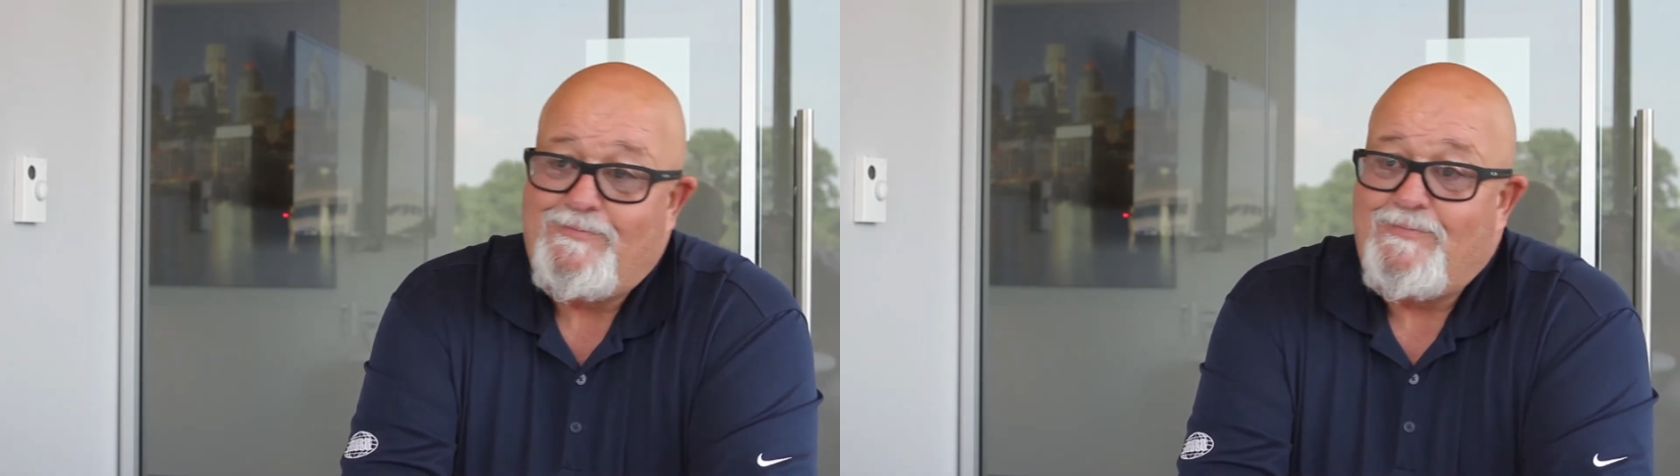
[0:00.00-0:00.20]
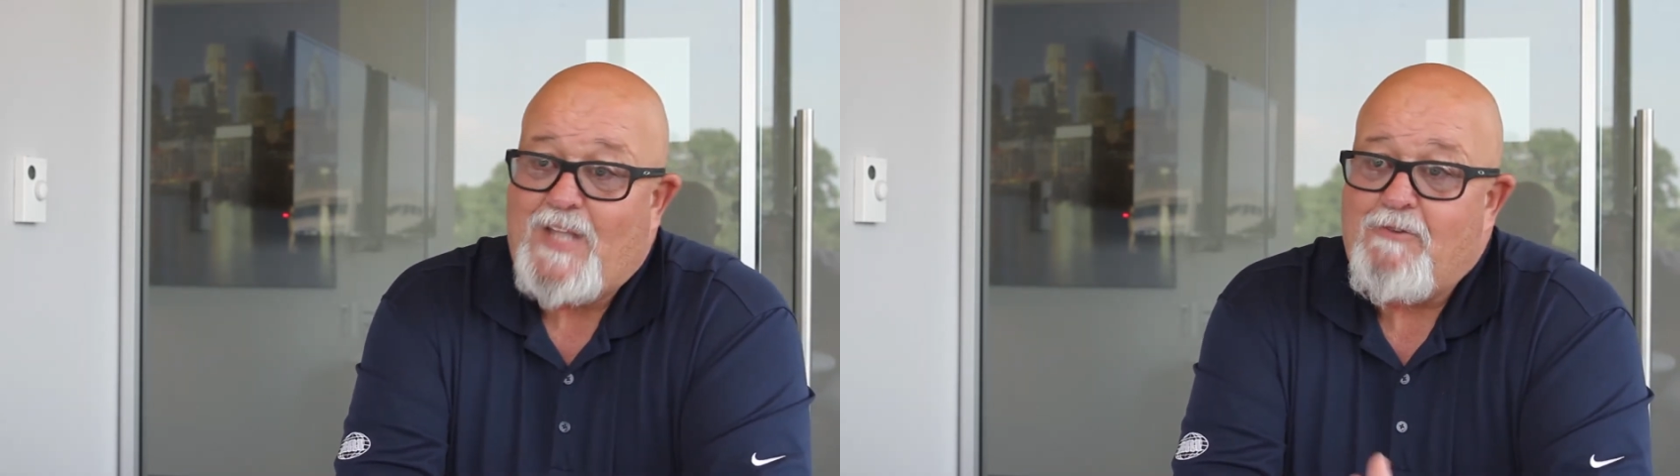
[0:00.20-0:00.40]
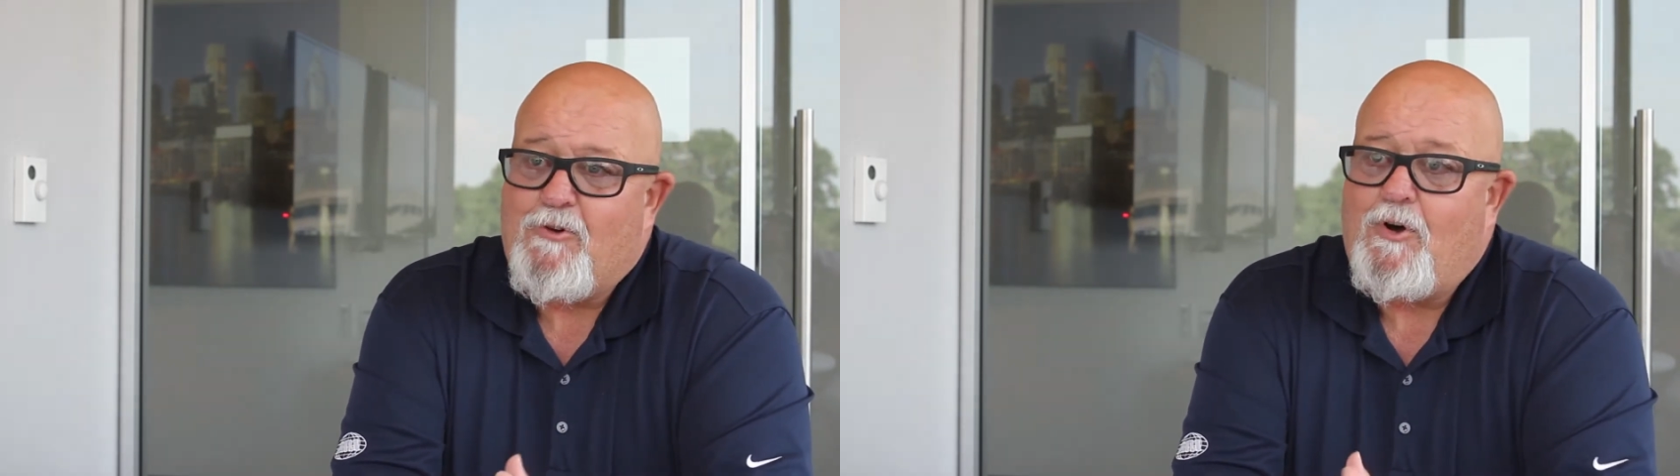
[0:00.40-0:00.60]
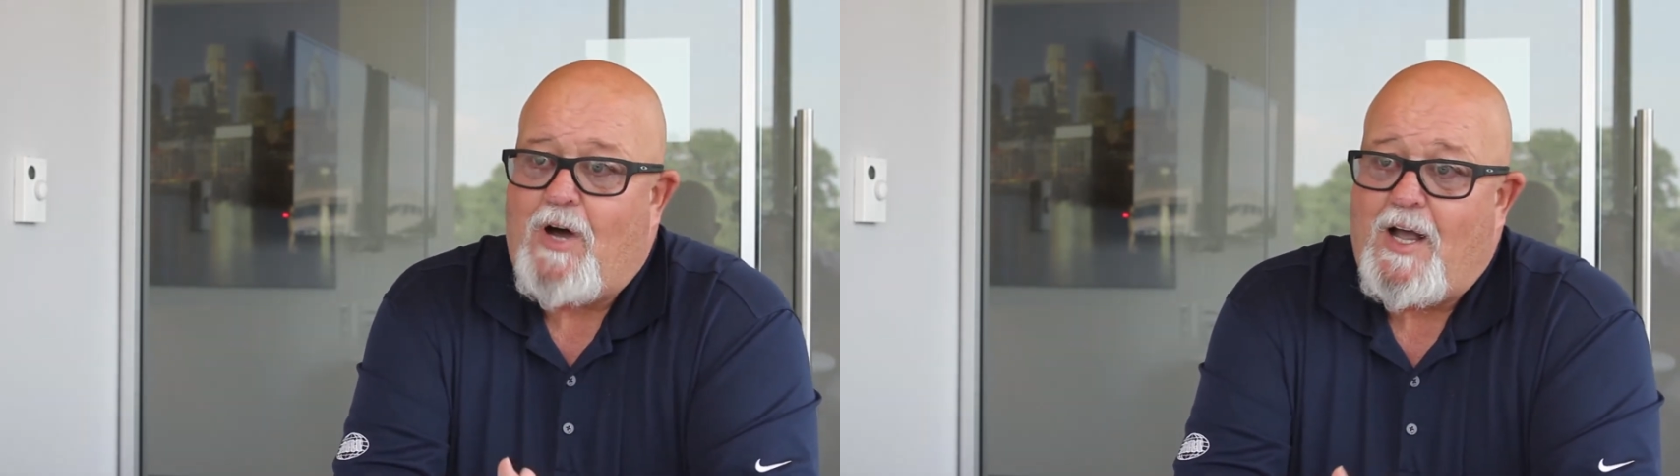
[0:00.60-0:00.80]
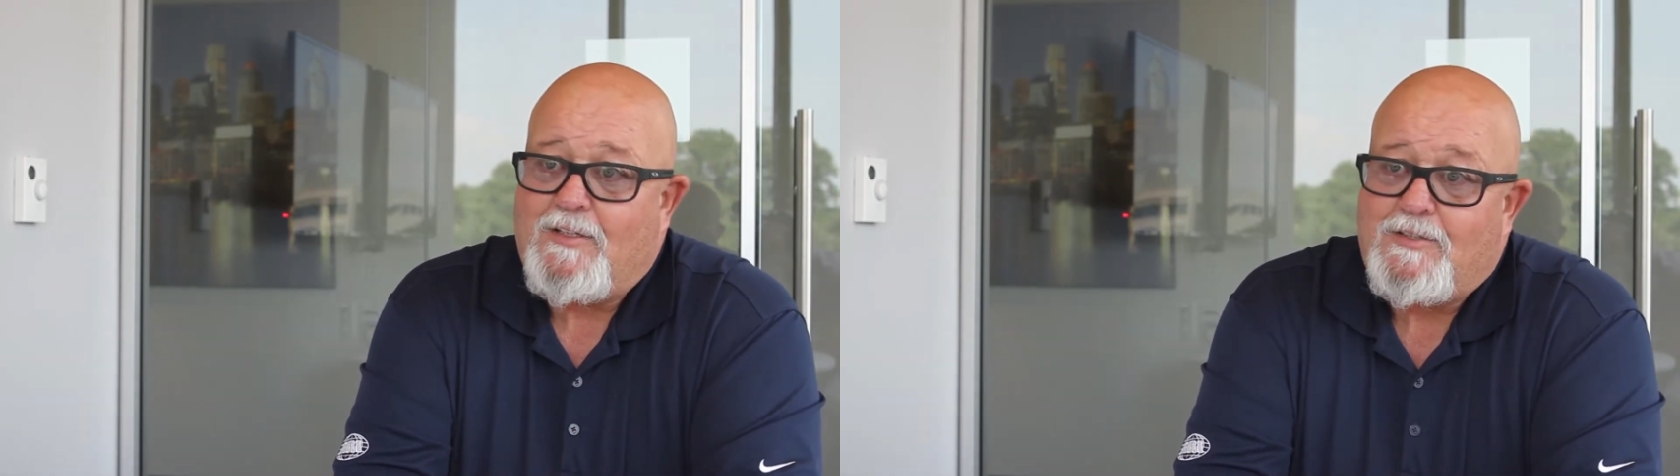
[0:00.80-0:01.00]
they
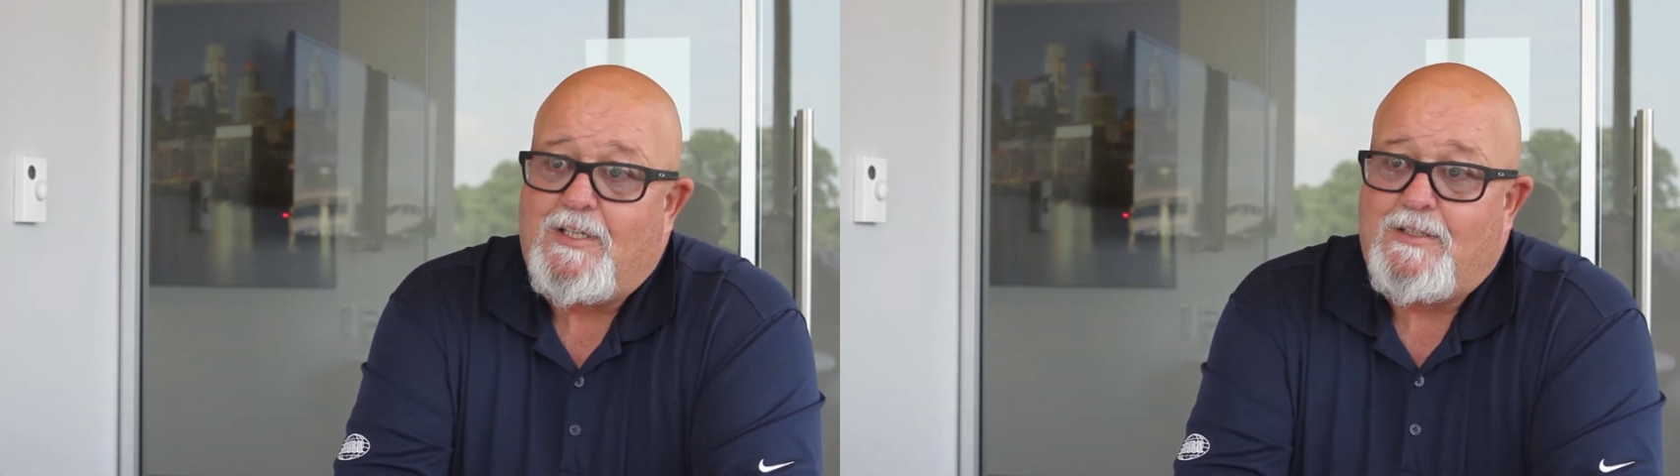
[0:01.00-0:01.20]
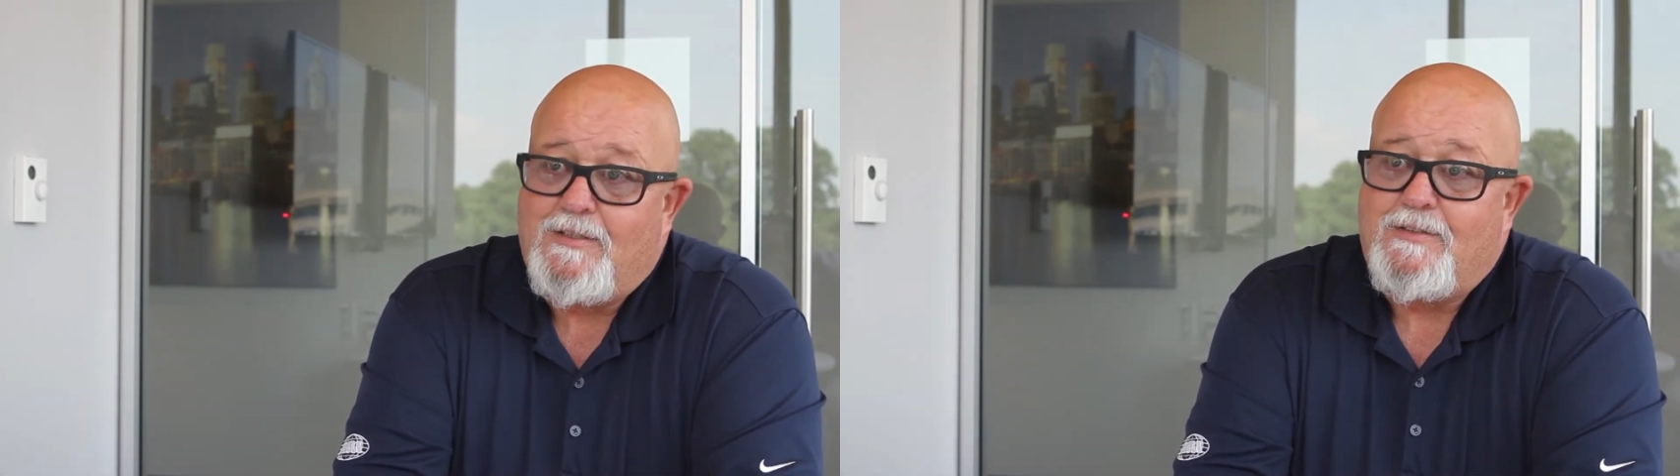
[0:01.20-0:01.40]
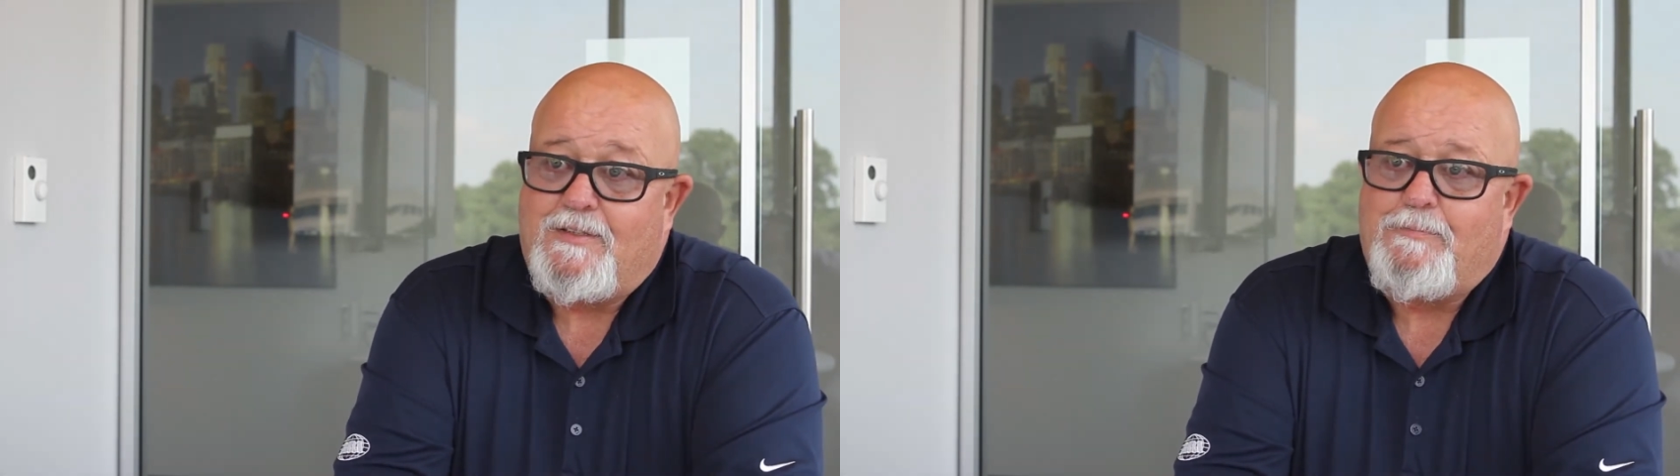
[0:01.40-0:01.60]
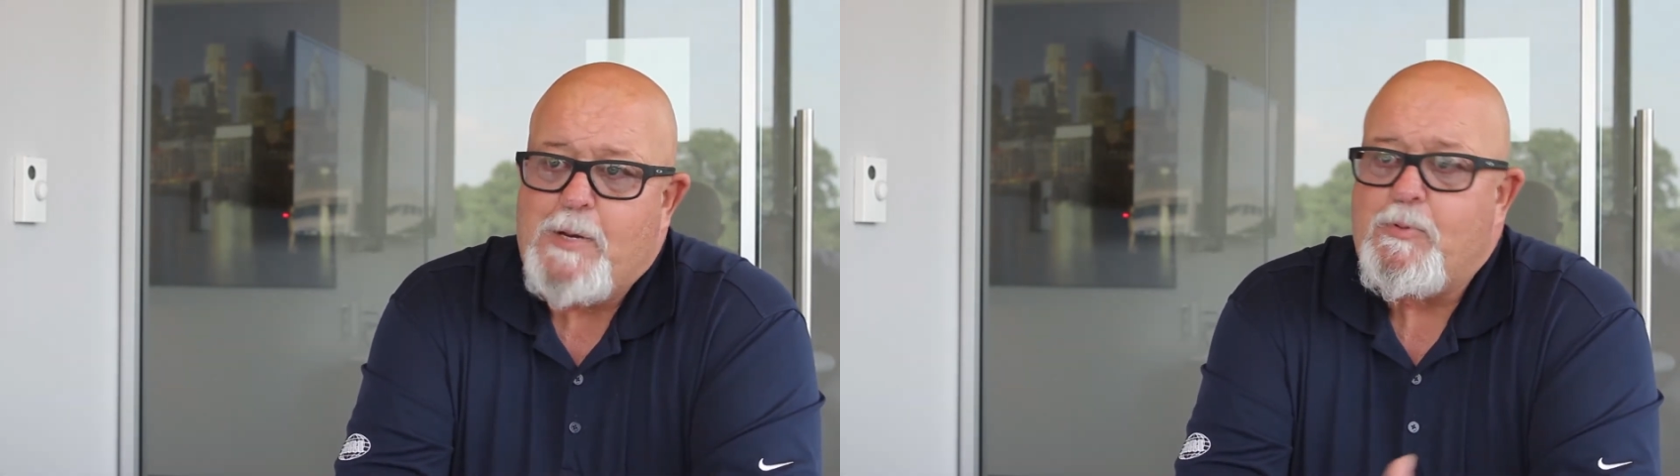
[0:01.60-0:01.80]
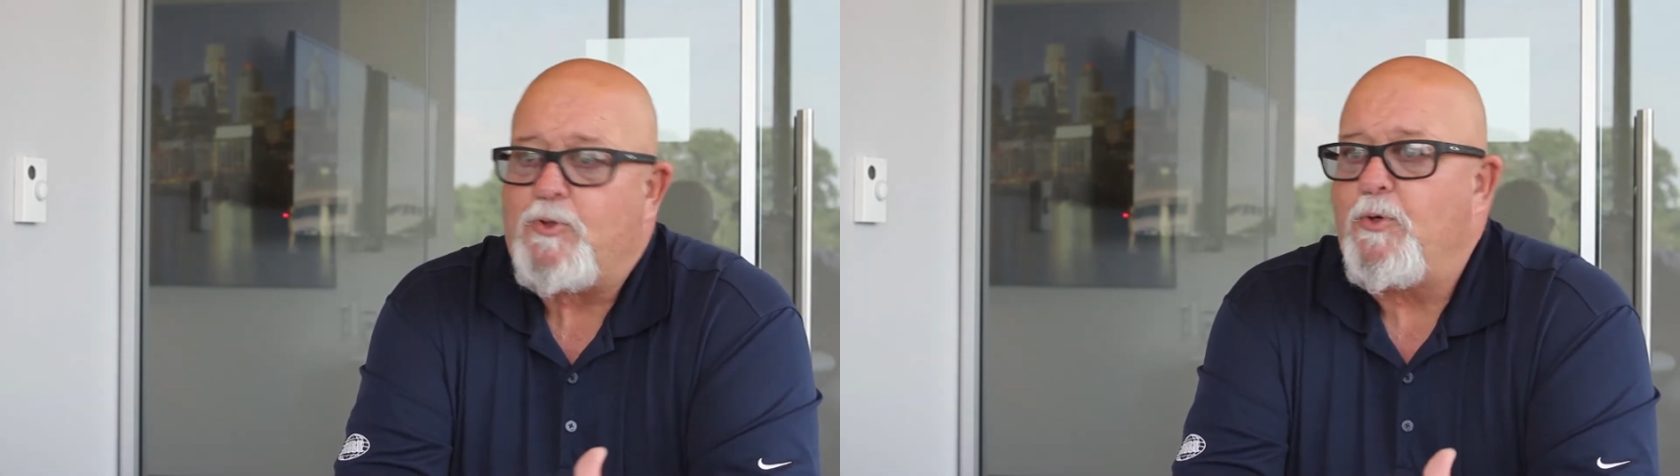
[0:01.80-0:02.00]
realize that
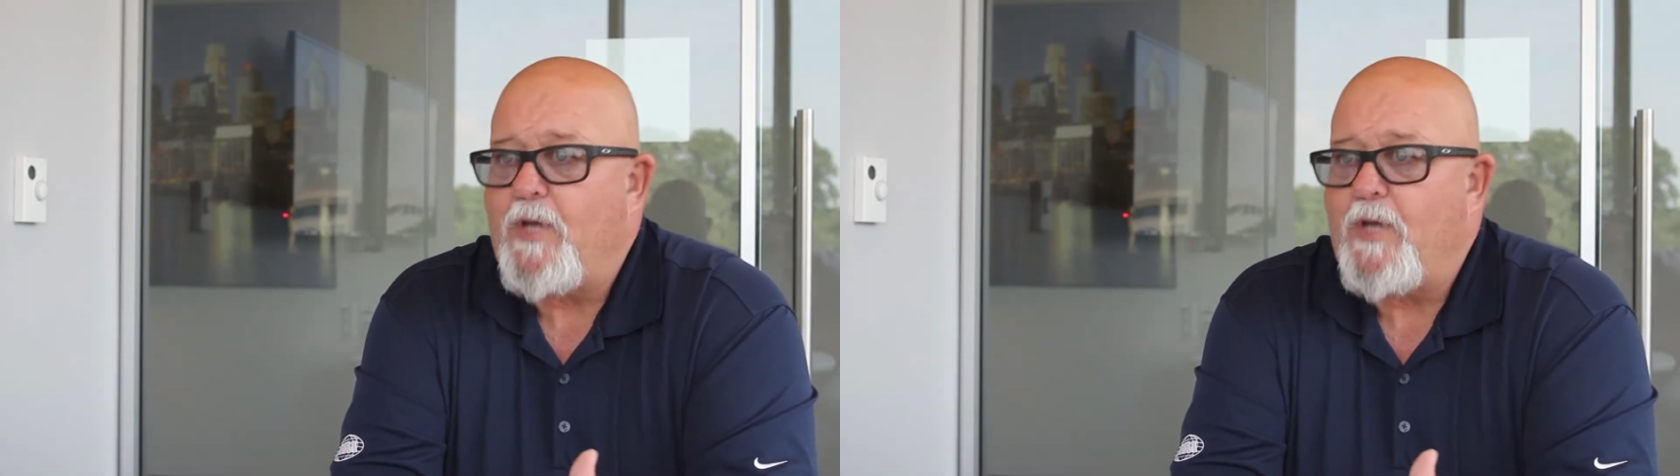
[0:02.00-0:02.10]
people do